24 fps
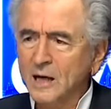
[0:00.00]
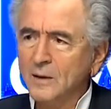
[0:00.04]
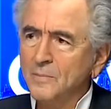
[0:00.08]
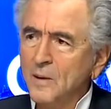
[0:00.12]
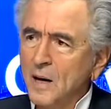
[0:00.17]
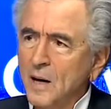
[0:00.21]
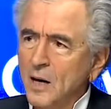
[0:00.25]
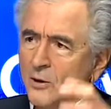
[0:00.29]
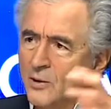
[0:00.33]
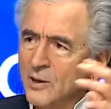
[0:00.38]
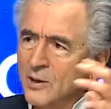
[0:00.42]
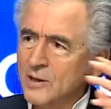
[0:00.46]

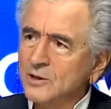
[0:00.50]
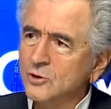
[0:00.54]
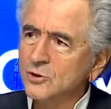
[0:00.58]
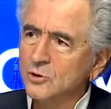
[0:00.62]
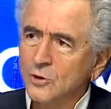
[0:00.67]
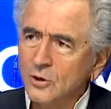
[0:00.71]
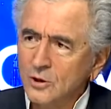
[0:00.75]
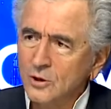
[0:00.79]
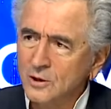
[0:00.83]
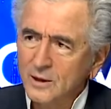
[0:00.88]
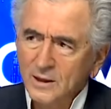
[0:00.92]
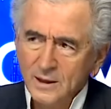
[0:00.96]
Akbar and
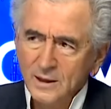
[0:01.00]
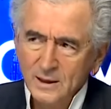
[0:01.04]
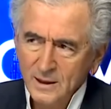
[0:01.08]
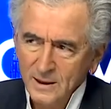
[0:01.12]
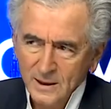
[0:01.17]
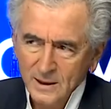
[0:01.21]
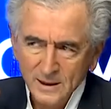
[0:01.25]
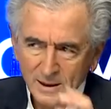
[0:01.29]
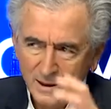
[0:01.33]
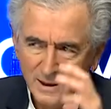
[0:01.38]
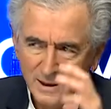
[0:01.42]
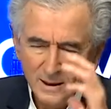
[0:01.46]
so on,
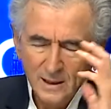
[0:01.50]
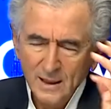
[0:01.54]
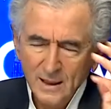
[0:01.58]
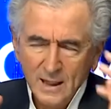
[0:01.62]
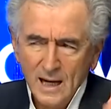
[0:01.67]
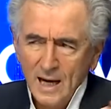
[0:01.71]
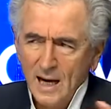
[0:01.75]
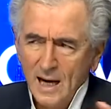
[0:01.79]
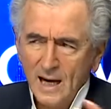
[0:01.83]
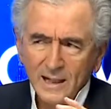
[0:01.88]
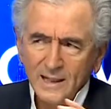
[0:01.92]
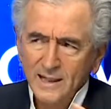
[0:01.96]

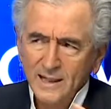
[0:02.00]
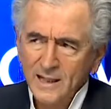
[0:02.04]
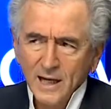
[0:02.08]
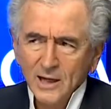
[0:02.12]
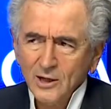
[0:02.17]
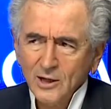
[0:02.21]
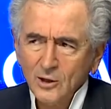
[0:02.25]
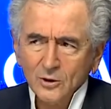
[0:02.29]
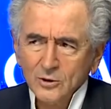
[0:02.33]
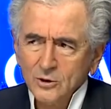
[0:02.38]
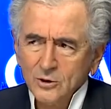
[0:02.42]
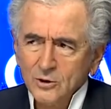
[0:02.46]
I
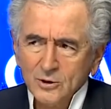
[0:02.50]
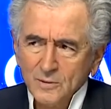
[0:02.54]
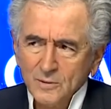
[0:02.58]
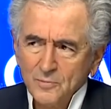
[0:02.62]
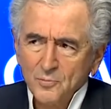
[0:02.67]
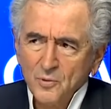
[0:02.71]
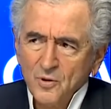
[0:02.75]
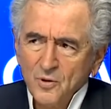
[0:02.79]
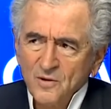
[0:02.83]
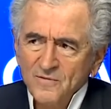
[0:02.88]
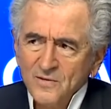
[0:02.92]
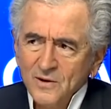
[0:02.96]
cannot
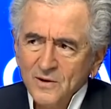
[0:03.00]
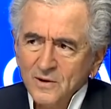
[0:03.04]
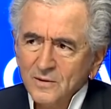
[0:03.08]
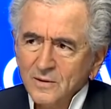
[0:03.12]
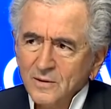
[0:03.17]
prevent...